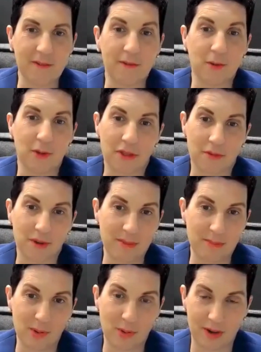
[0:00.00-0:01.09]
for the
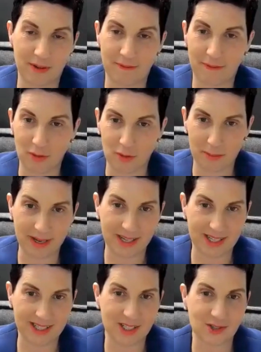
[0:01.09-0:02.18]
3.4
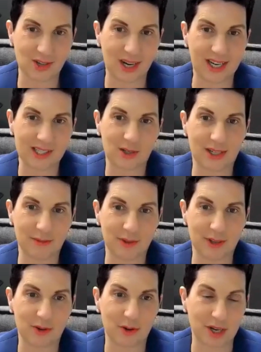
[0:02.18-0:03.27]
million Australians who live
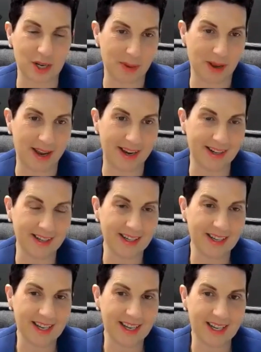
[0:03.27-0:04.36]
with chronic pain.
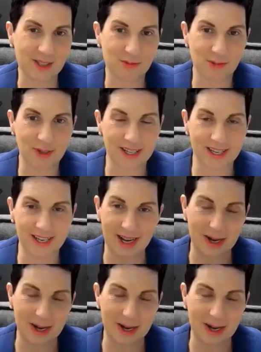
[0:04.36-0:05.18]
It's really